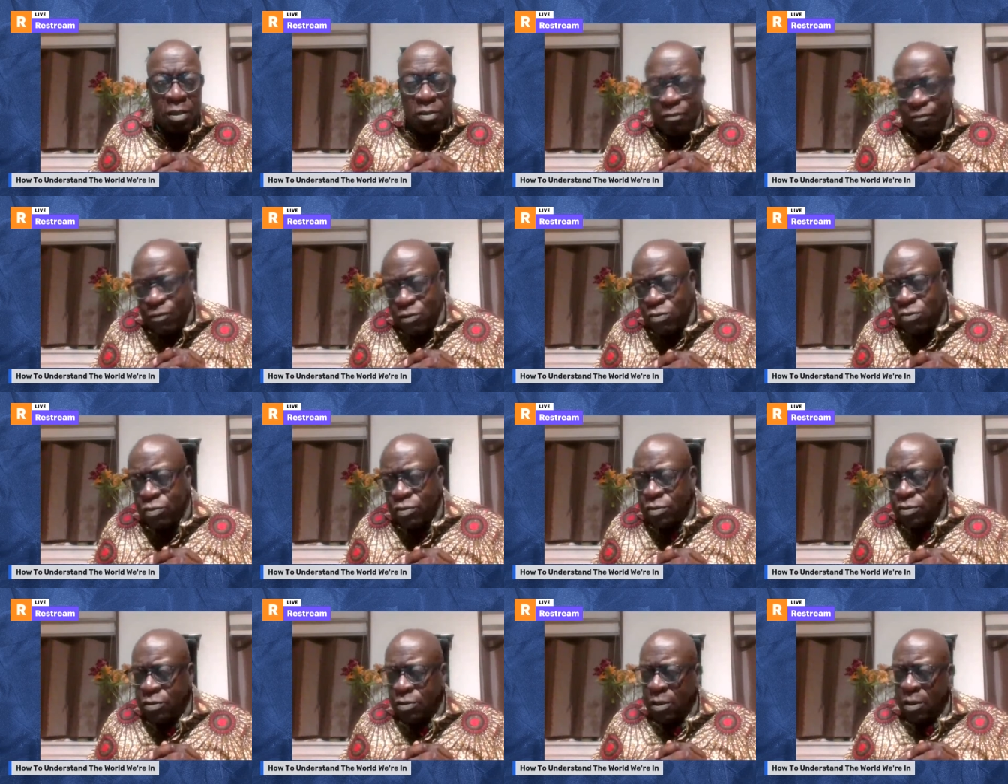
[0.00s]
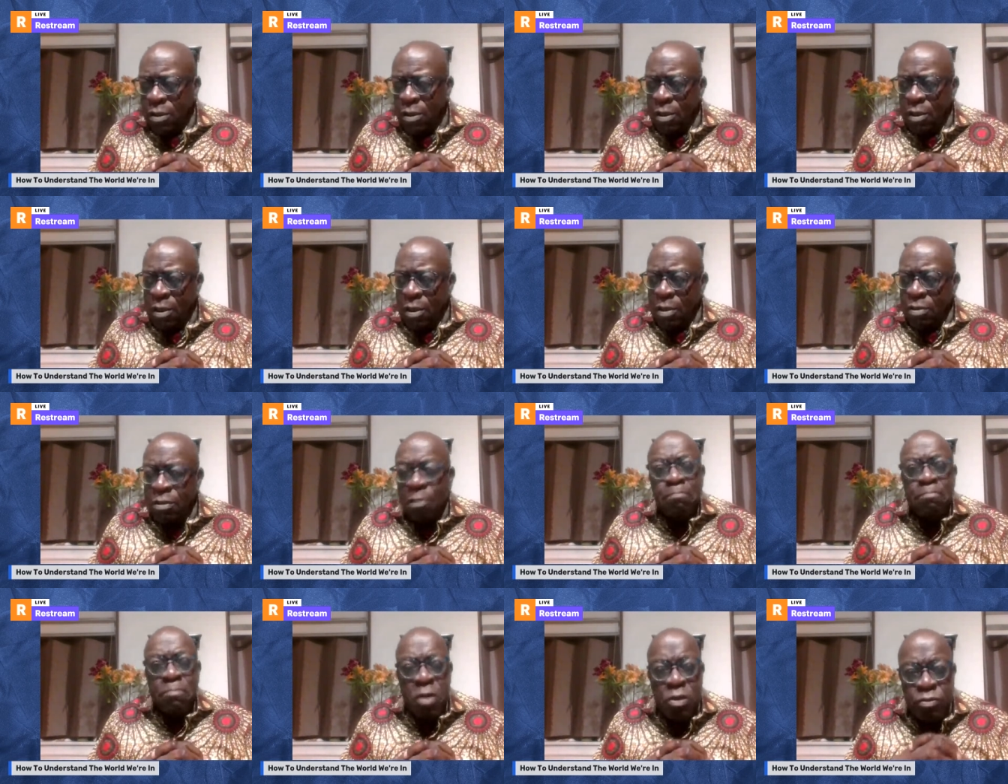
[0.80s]
And of course,
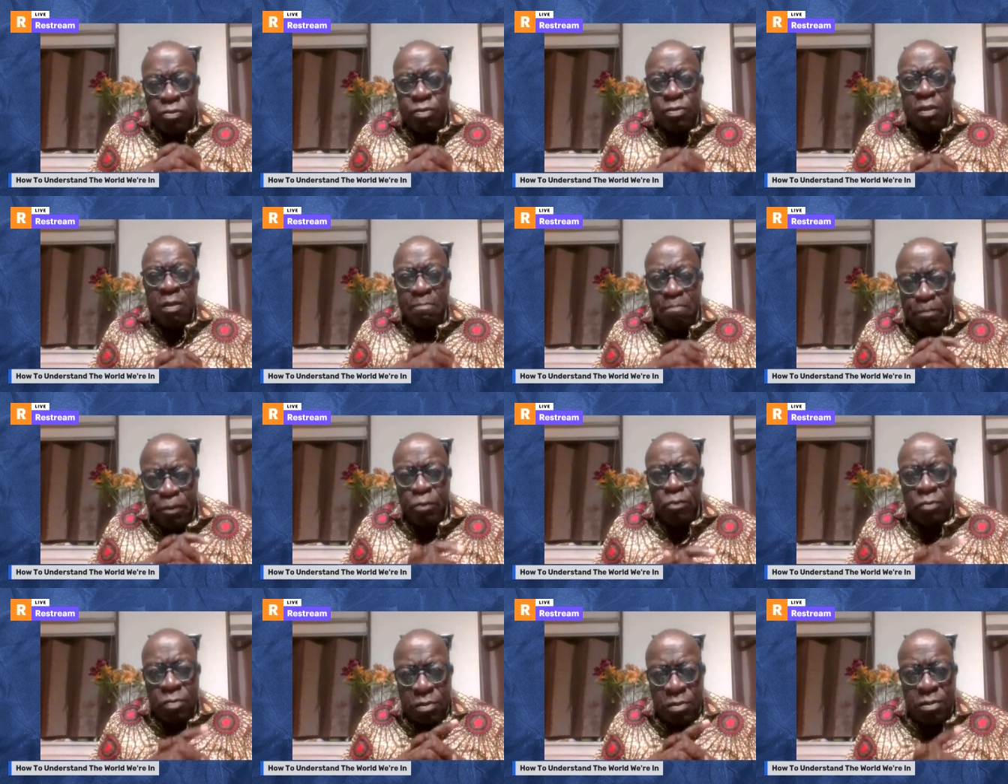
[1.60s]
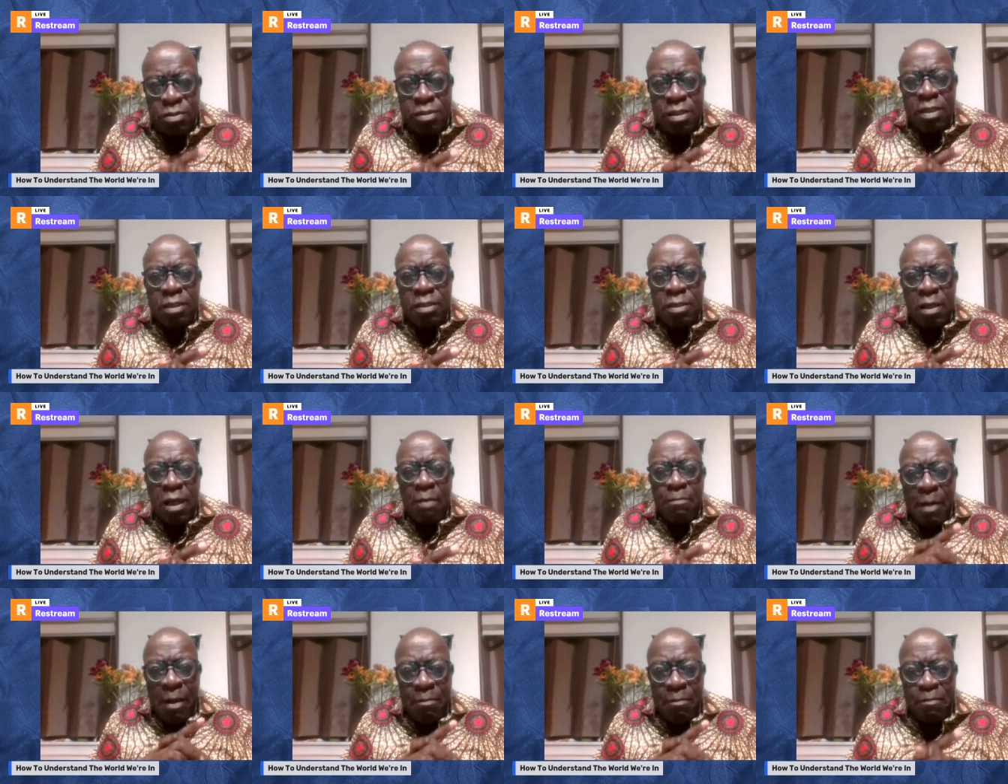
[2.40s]
the most important thing
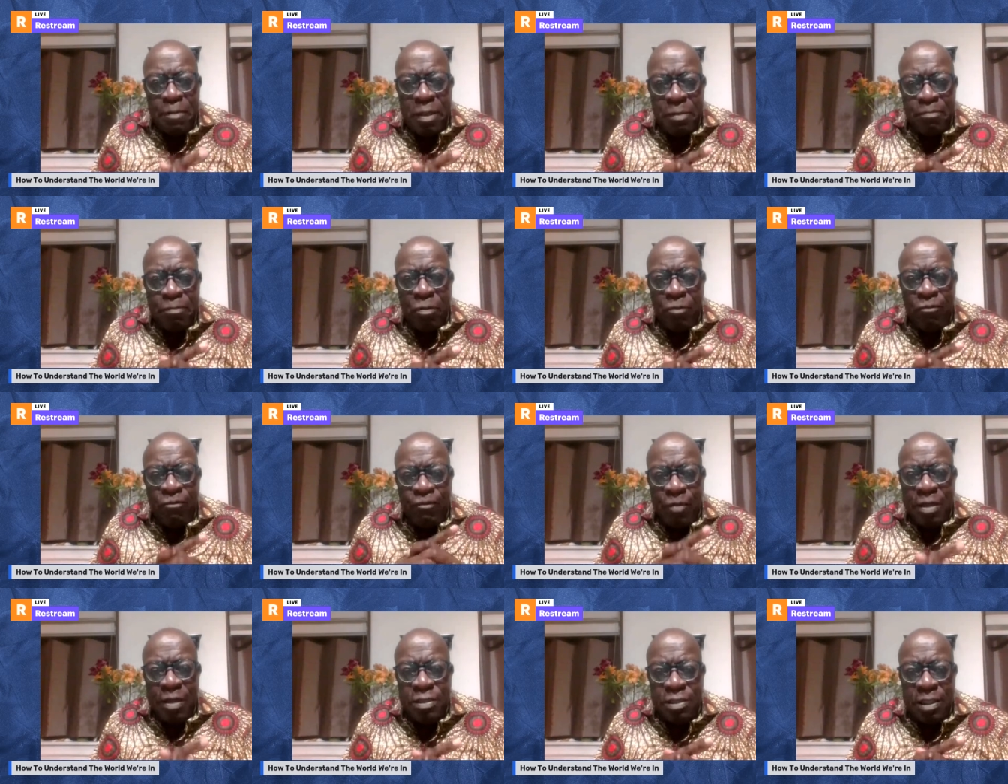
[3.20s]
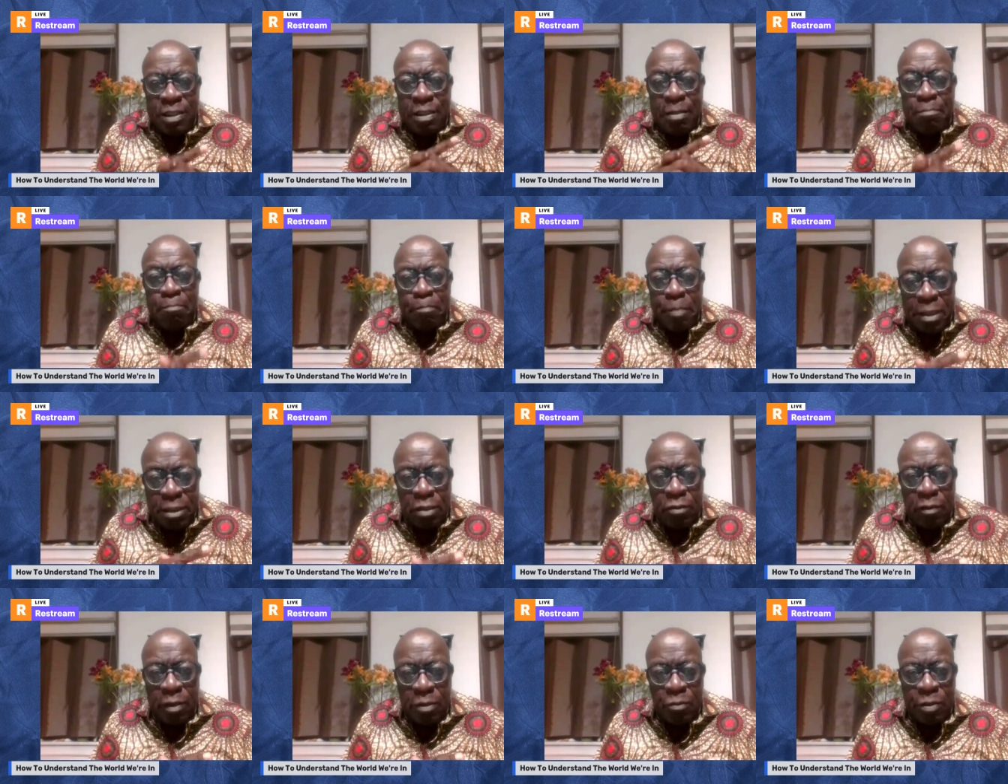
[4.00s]
about people fighting and
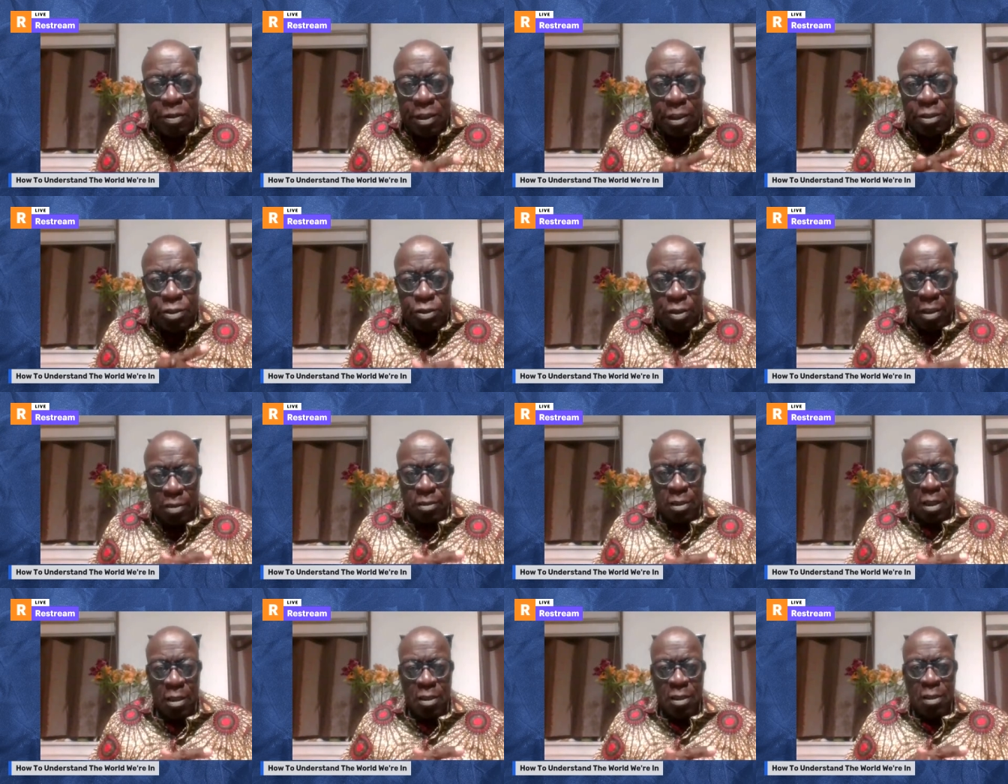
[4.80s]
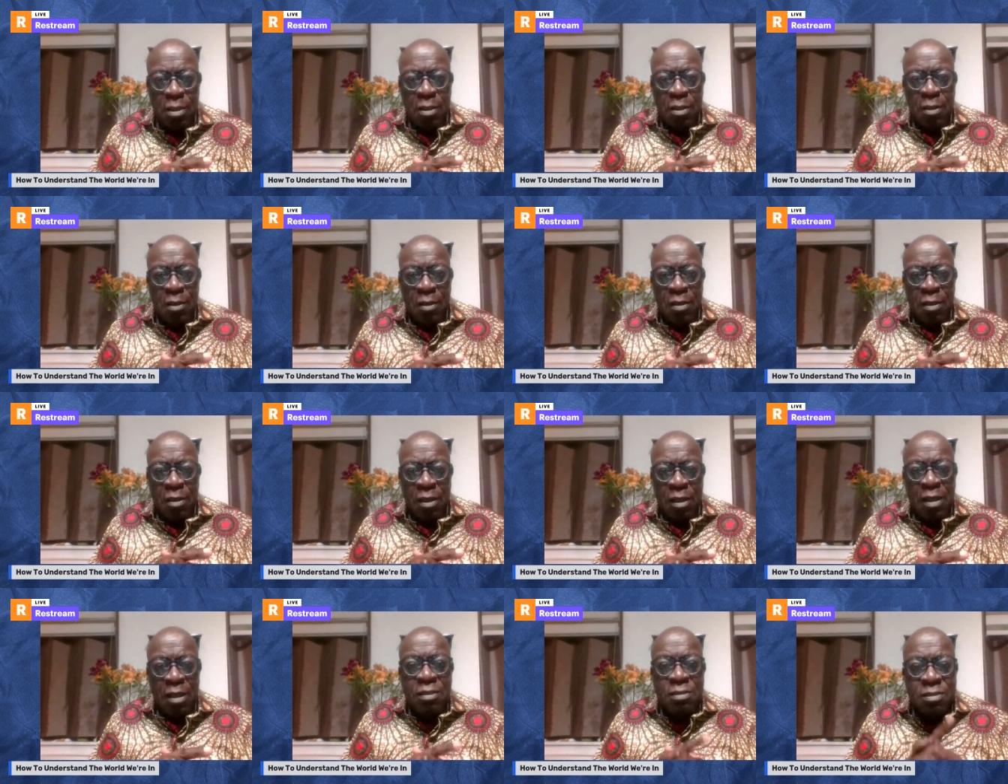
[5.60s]
bickering with each other
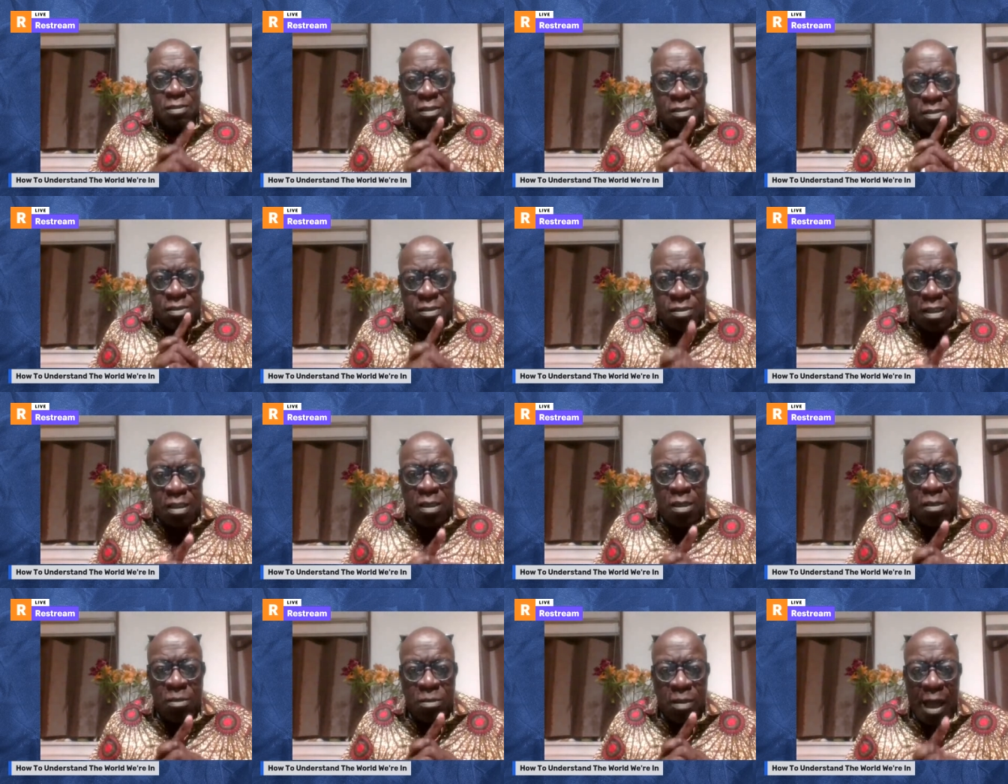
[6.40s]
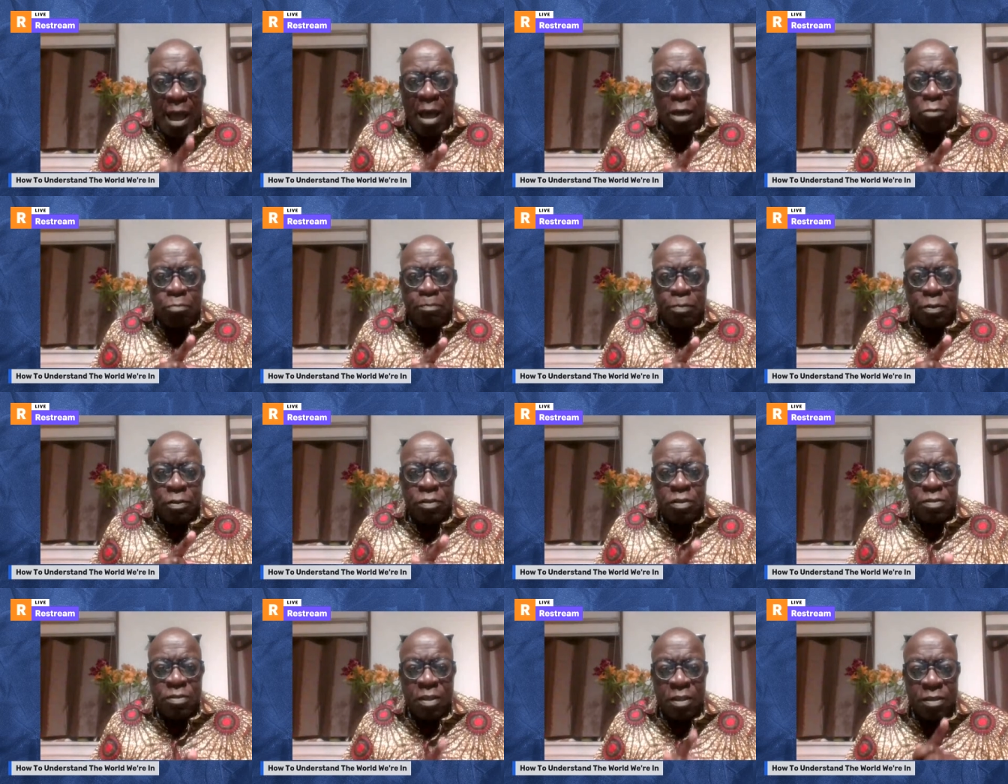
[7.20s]
is the single
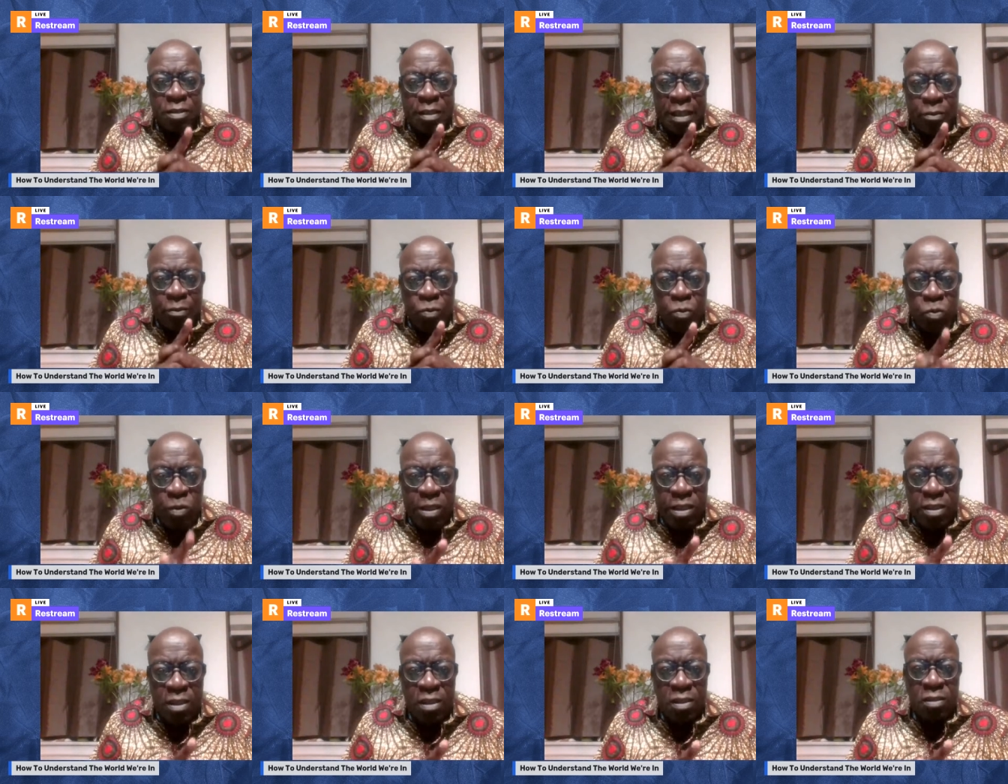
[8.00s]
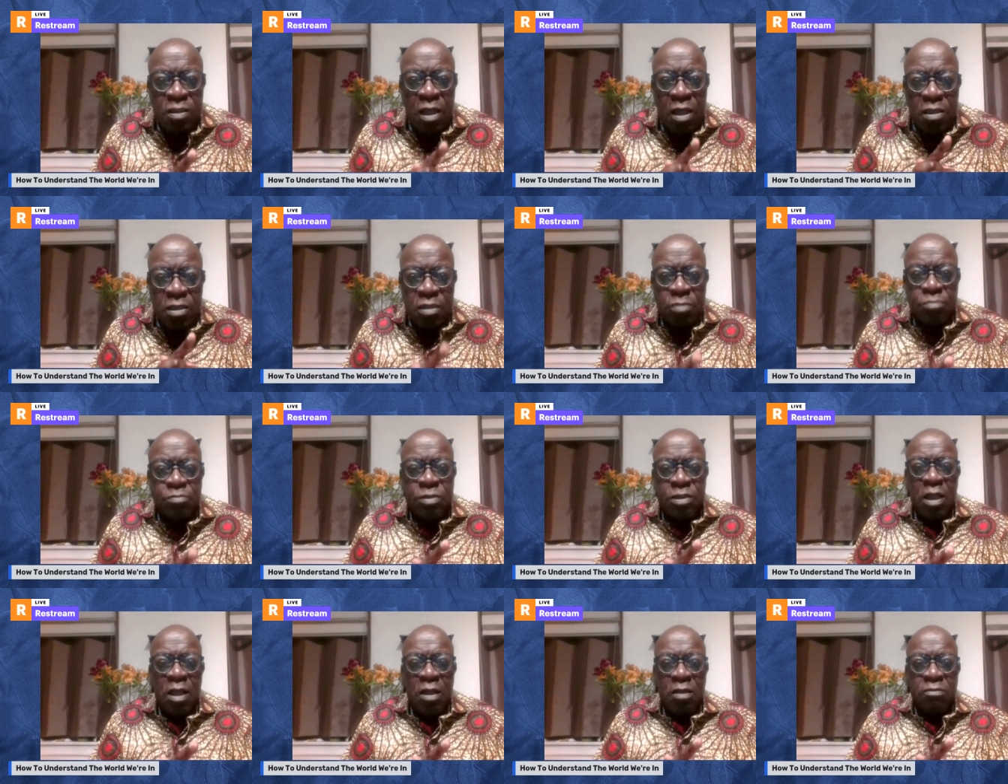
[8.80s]
output that they weaken
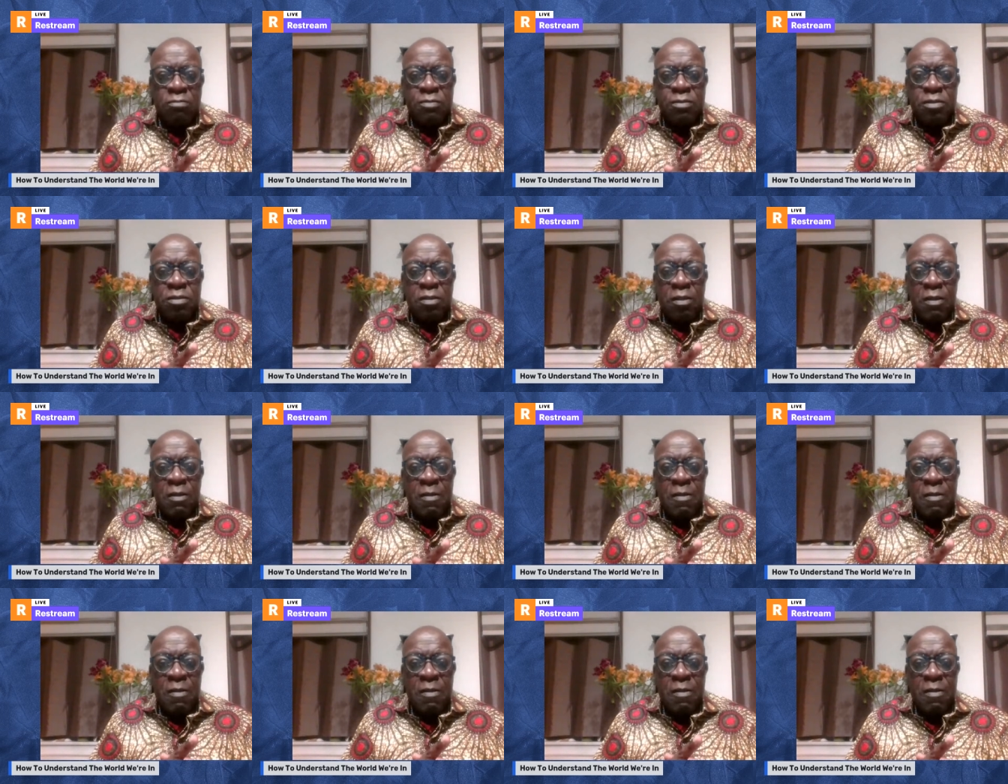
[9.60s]
themselves.